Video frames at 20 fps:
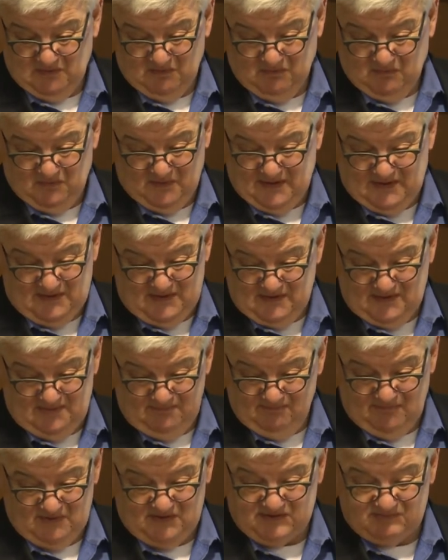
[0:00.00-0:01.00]
we
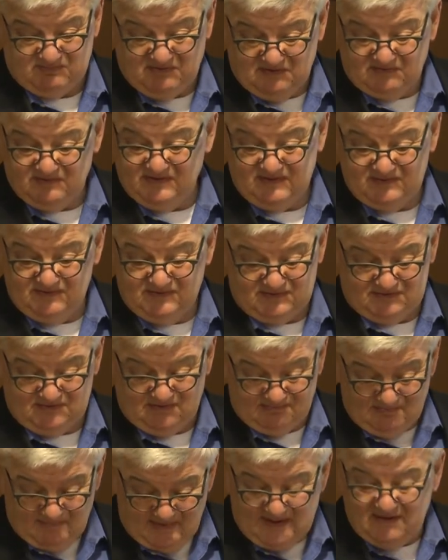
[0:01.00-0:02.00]
experienced
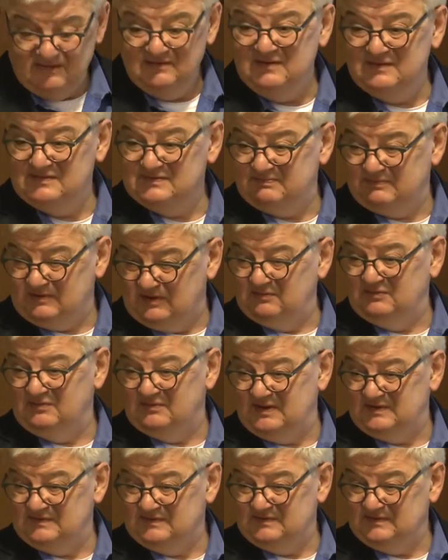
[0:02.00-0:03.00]
tremendous
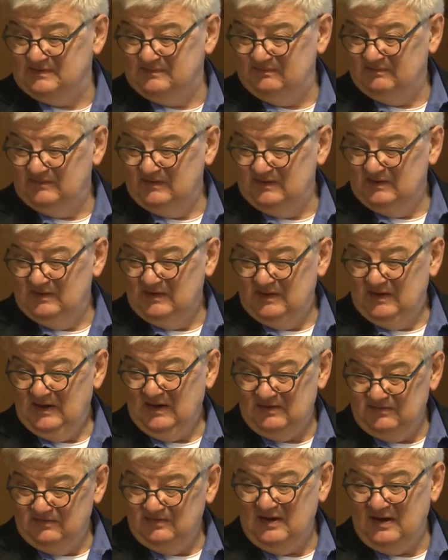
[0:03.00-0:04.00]
progress
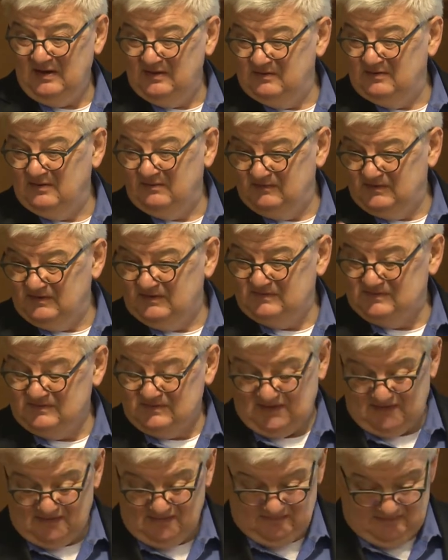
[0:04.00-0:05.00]
at the end of these
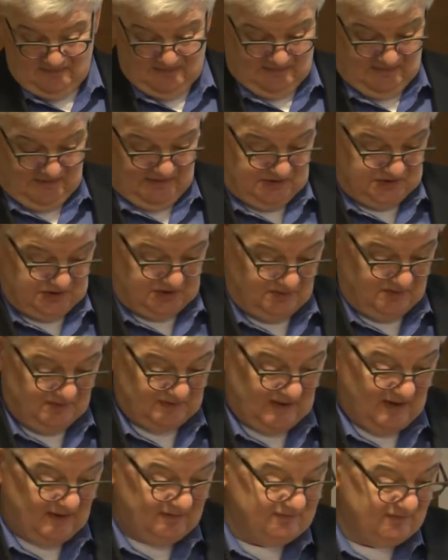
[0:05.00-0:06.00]
short
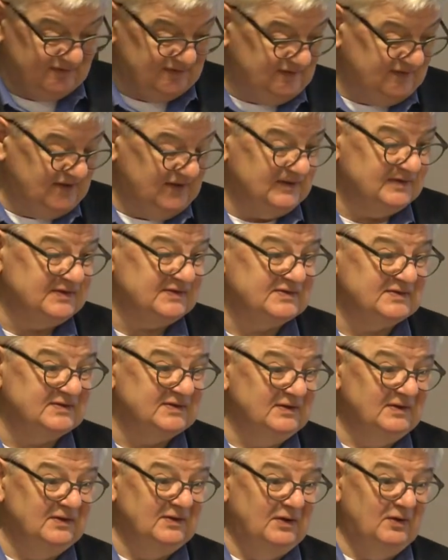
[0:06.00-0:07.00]
100 years
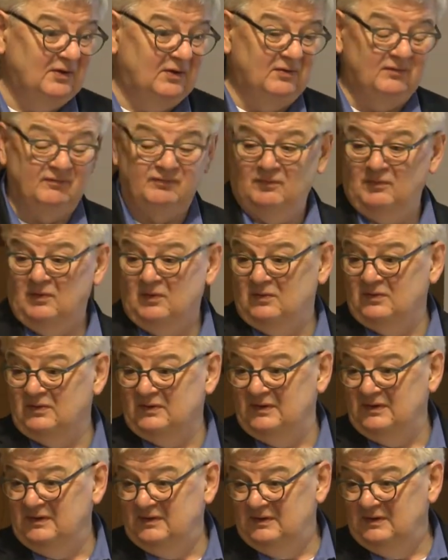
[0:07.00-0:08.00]
of
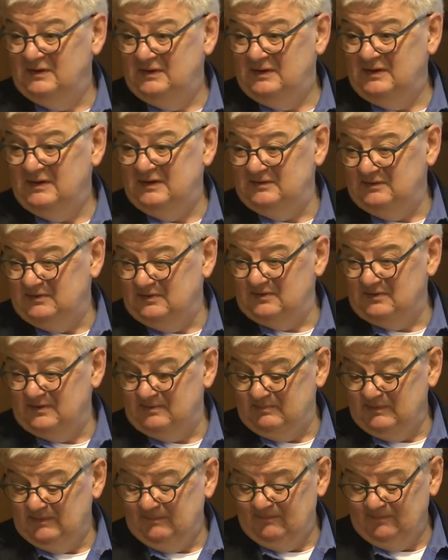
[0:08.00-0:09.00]
war in
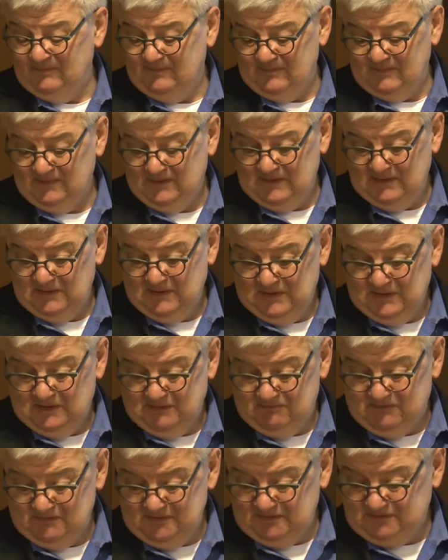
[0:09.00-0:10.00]
Europe.
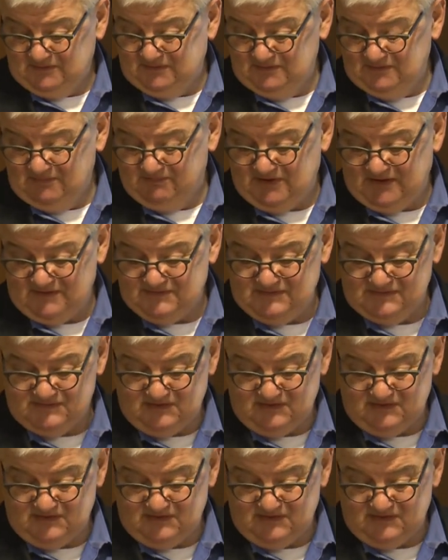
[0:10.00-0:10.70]
If we look to the present